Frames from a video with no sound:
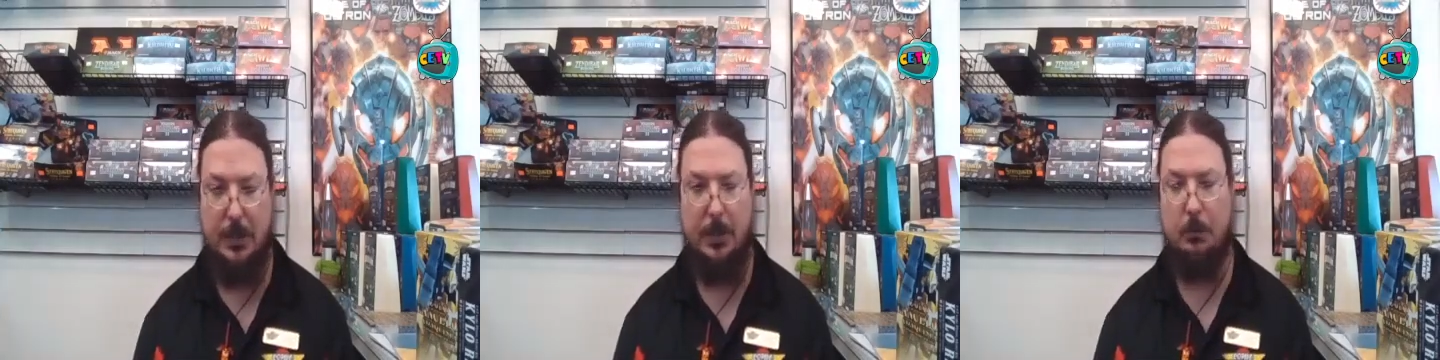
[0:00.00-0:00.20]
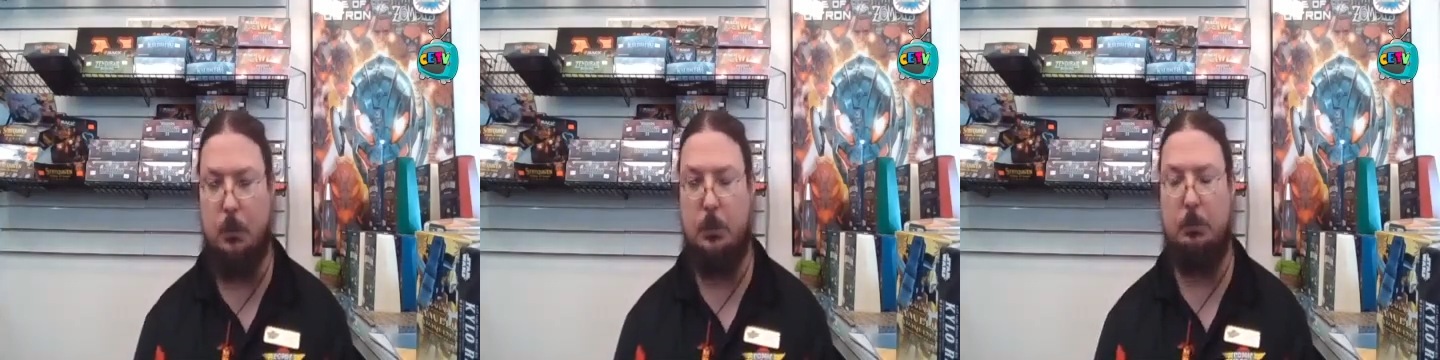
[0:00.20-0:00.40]

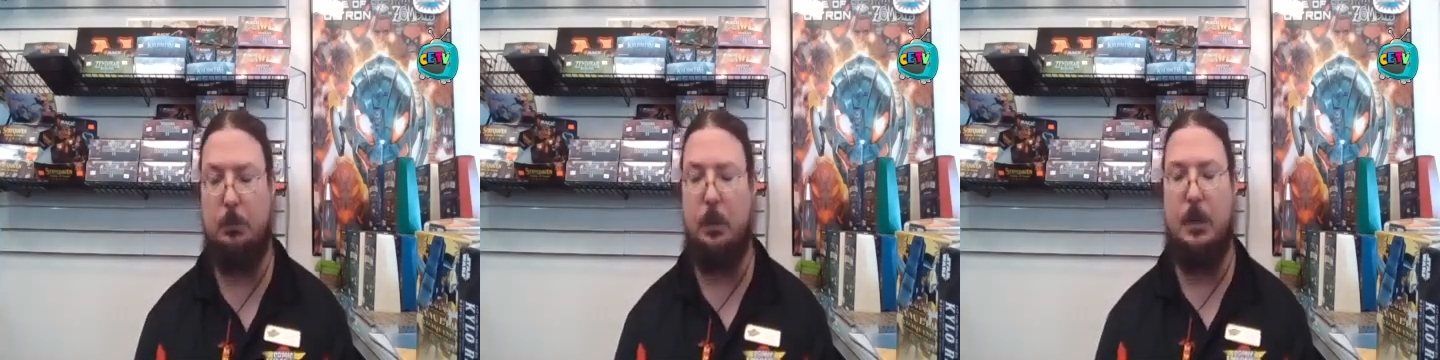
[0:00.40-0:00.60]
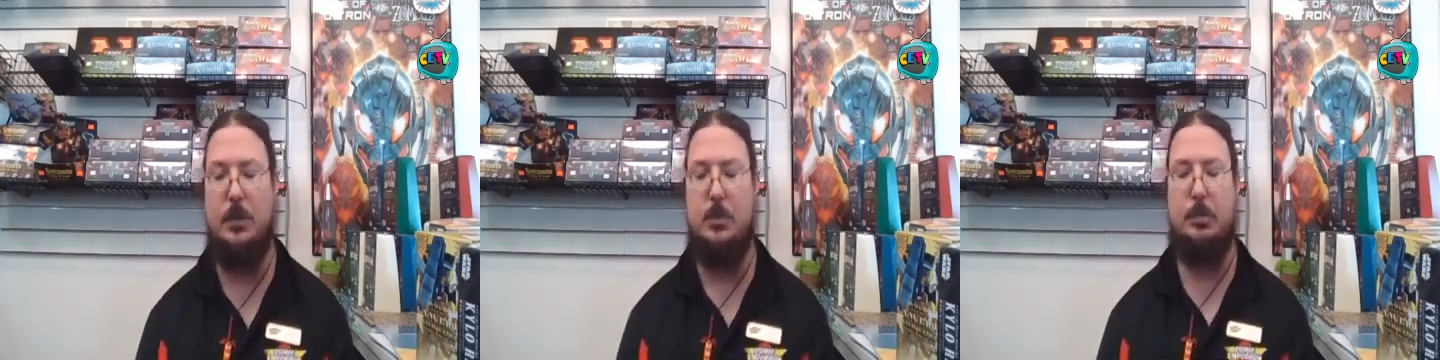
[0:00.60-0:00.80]
name,
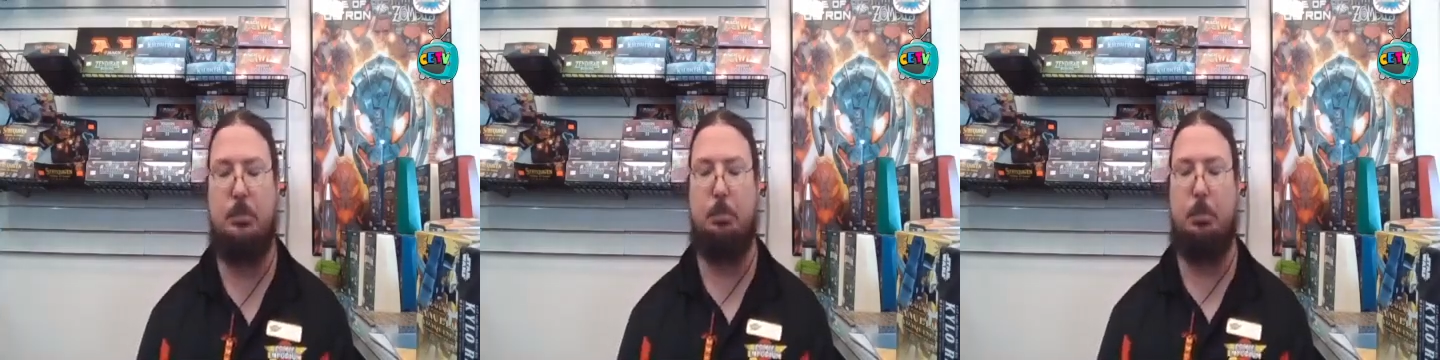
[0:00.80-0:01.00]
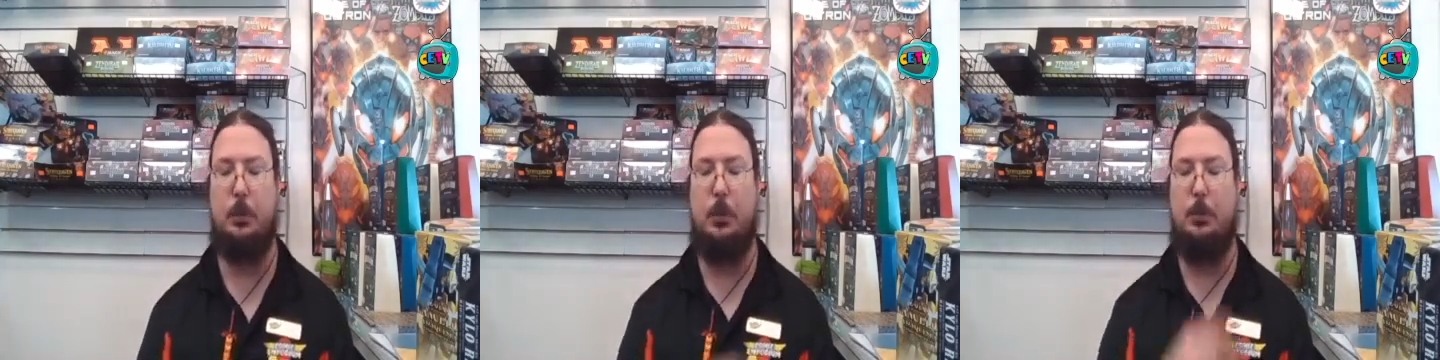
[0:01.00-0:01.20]

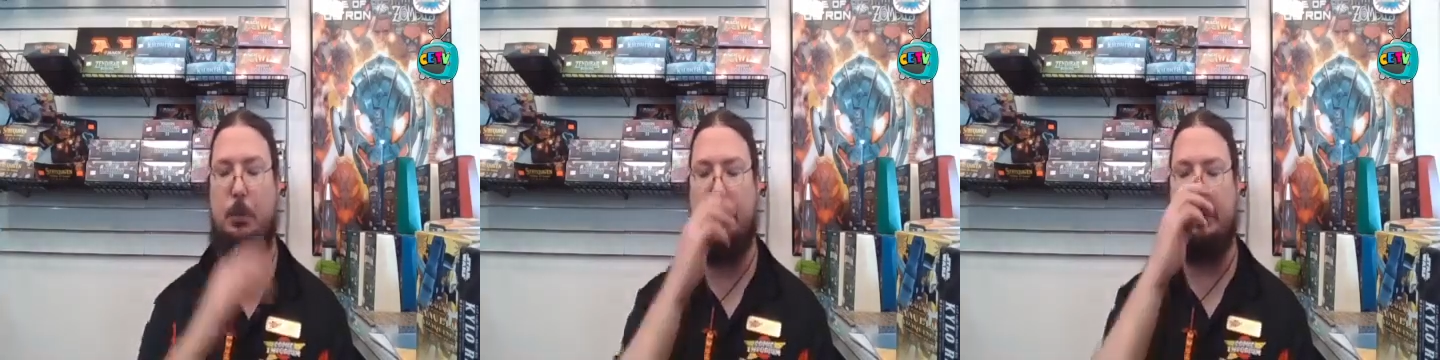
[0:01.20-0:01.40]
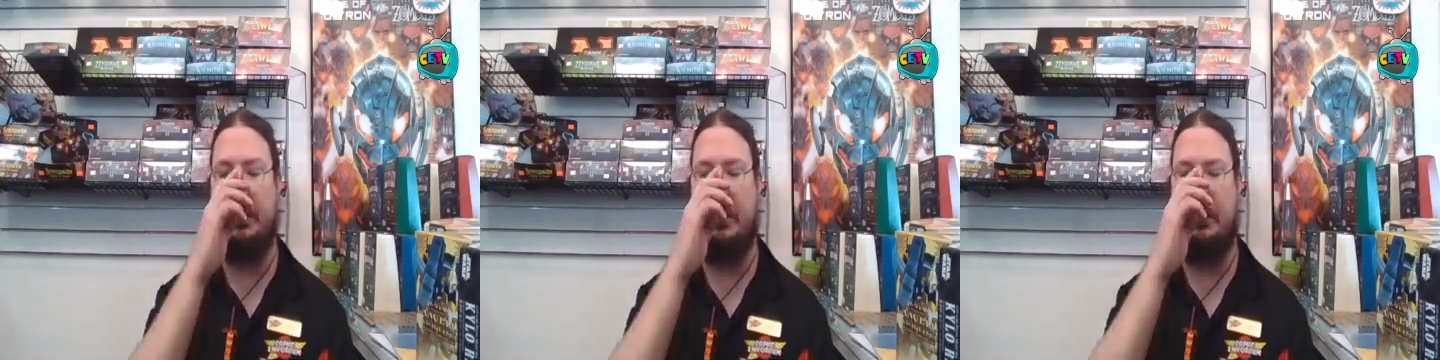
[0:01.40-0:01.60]
we've
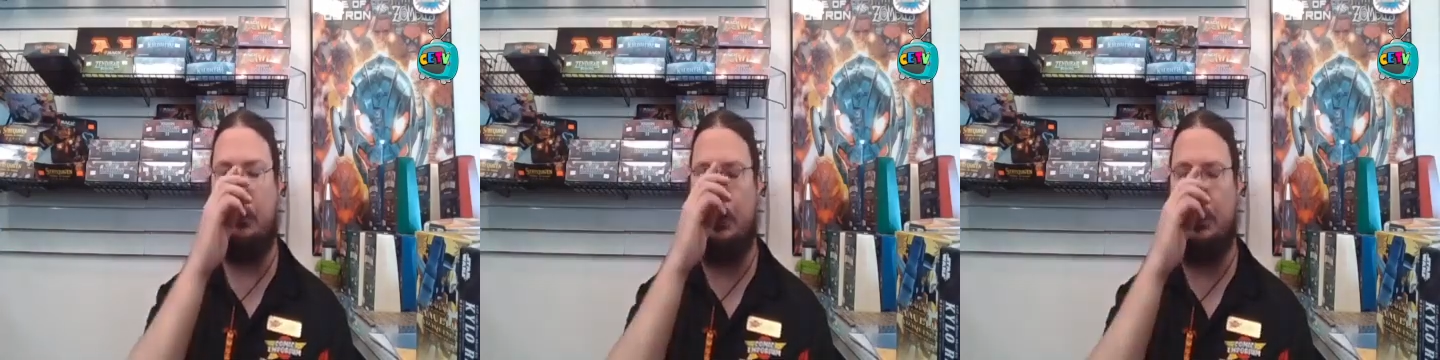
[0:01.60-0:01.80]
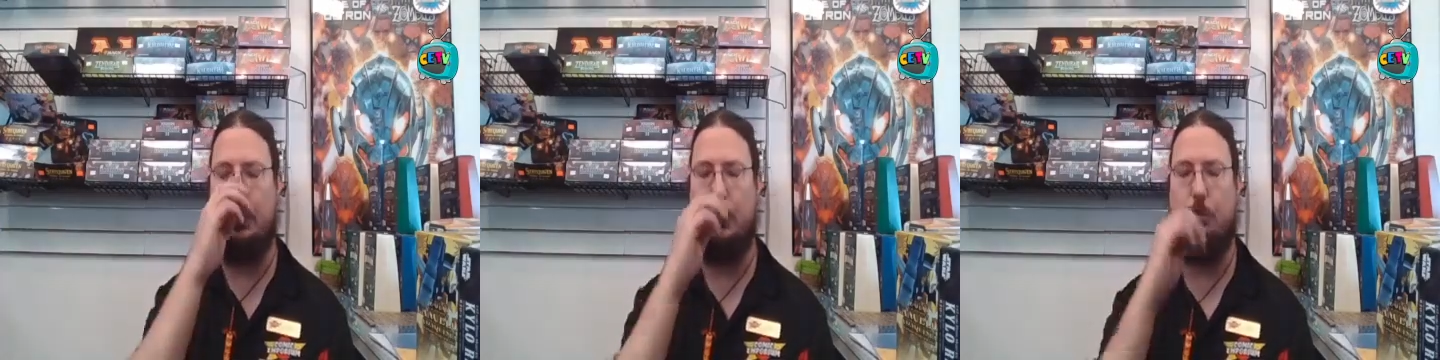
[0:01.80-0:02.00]
probably got a
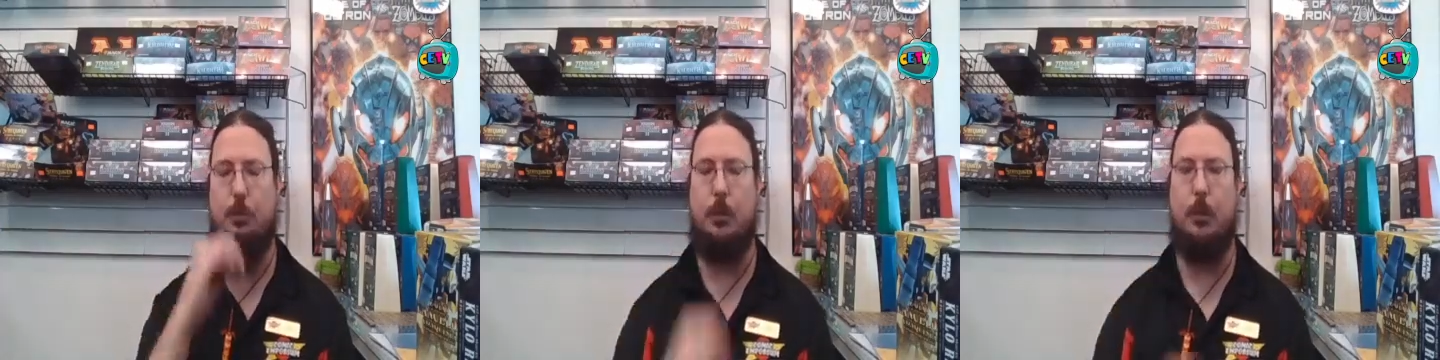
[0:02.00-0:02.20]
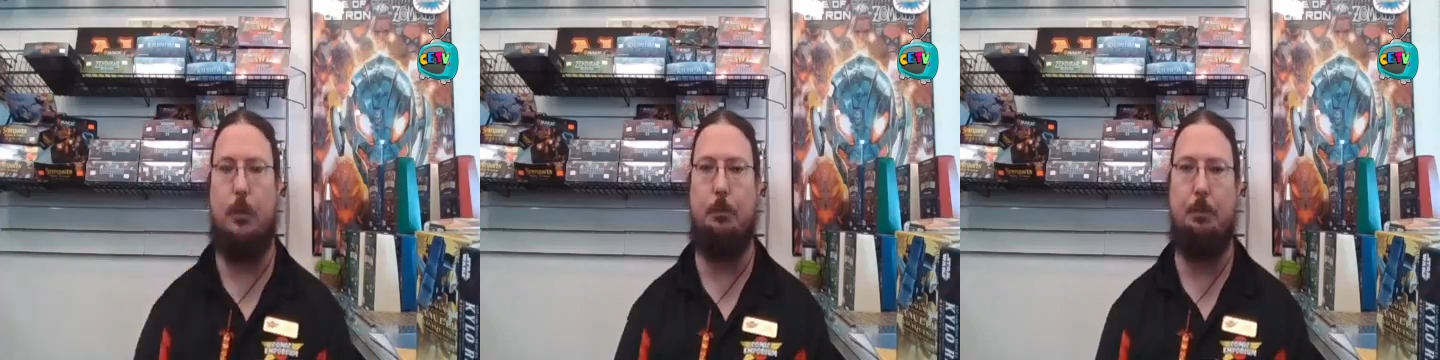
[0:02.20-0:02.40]
question
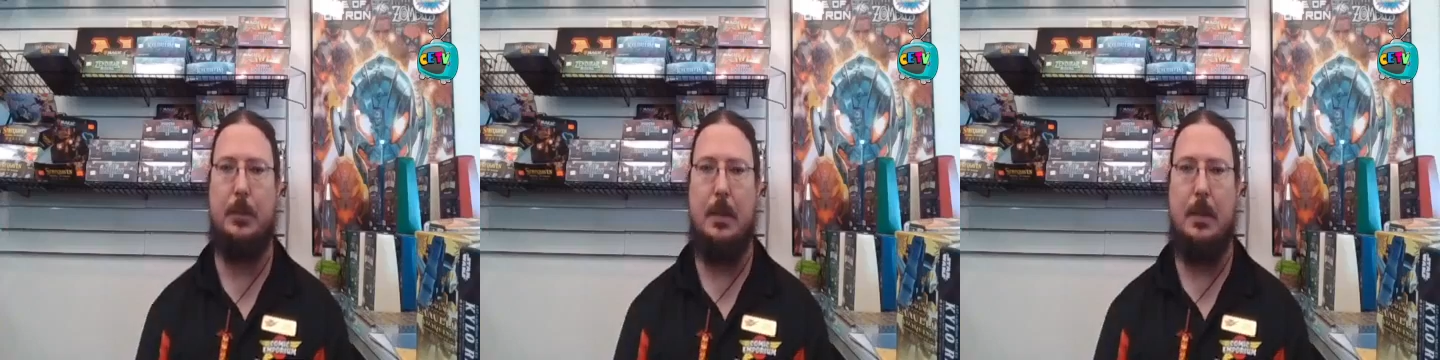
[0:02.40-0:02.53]
for it.